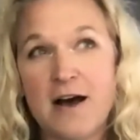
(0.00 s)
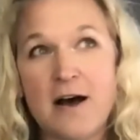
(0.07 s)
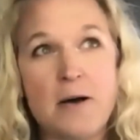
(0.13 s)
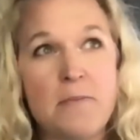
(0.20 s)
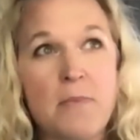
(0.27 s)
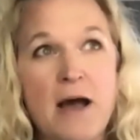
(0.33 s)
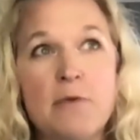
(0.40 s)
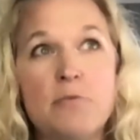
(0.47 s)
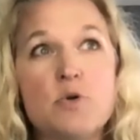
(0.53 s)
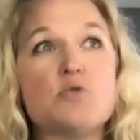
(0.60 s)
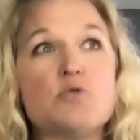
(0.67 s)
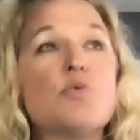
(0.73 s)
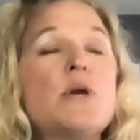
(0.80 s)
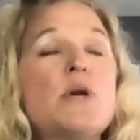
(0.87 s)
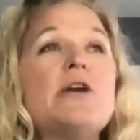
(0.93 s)
I
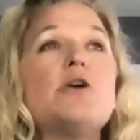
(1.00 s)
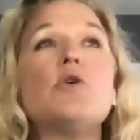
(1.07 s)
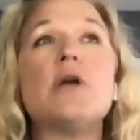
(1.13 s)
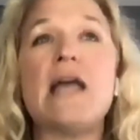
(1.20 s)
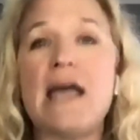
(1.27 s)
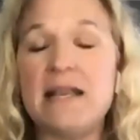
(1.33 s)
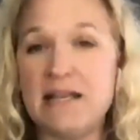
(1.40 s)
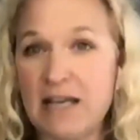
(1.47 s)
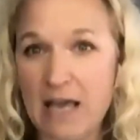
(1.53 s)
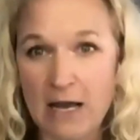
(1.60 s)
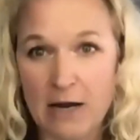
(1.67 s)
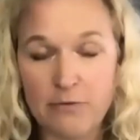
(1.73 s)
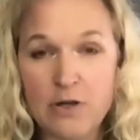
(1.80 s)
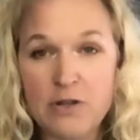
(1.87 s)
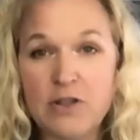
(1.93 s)
was recreating
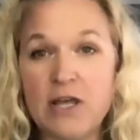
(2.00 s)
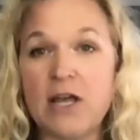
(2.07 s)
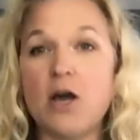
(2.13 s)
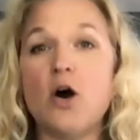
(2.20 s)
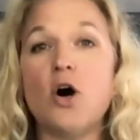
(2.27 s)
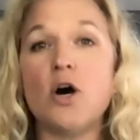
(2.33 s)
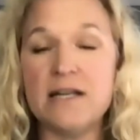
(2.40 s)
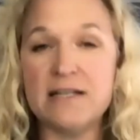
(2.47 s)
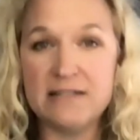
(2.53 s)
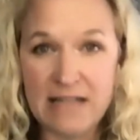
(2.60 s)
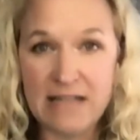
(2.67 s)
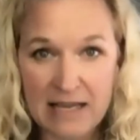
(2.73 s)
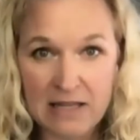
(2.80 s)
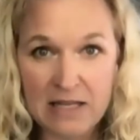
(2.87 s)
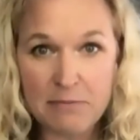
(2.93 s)
everything on a
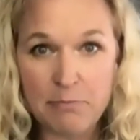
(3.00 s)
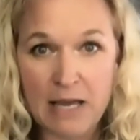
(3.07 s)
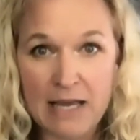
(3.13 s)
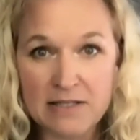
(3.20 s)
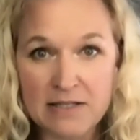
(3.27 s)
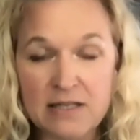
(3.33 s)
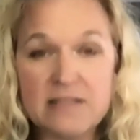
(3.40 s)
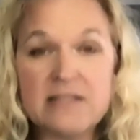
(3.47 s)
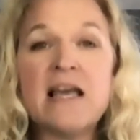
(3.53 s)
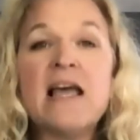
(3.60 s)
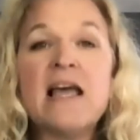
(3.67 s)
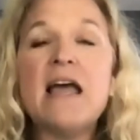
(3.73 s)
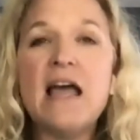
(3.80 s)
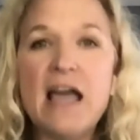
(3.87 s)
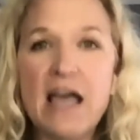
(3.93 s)
daily basis
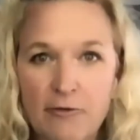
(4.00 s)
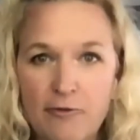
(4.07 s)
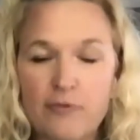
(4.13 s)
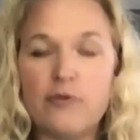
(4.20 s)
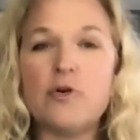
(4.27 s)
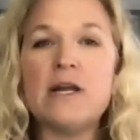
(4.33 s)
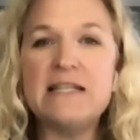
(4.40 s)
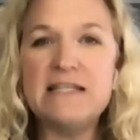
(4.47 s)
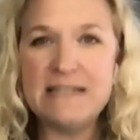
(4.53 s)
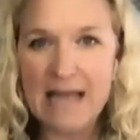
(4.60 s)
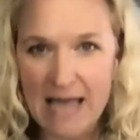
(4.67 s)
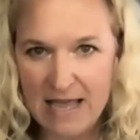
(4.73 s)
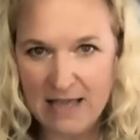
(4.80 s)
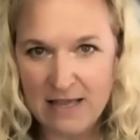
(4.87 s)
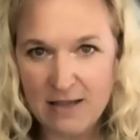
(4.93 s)
every
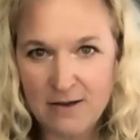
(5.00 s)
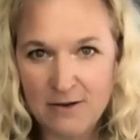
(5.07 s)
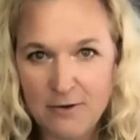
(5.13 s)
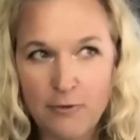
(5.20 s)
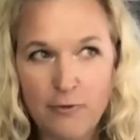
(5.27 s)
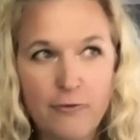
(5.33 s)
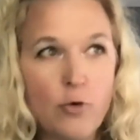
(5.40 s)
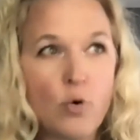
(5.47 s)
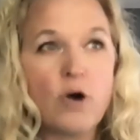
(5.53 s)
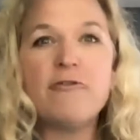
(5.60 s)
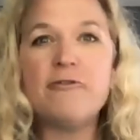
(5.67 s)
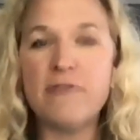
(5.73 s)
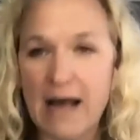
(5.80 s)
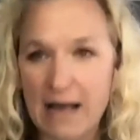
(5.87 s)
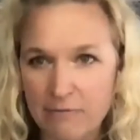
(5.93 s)
day for
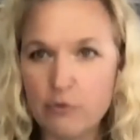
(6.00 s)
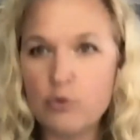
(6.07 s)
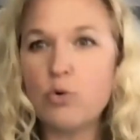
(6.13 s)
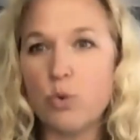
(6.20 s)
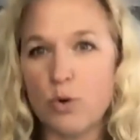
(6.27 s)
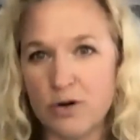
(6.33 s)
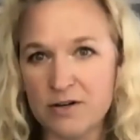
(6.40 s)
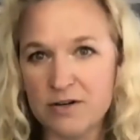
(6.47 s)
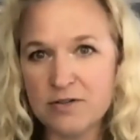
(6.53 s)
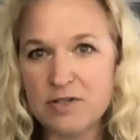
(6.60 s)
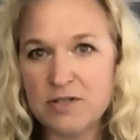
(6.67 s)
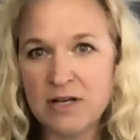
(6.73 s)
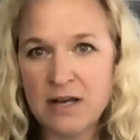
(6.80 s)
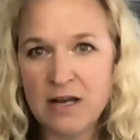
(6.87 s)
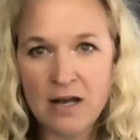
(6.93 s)
5
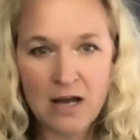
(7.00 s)
quarters.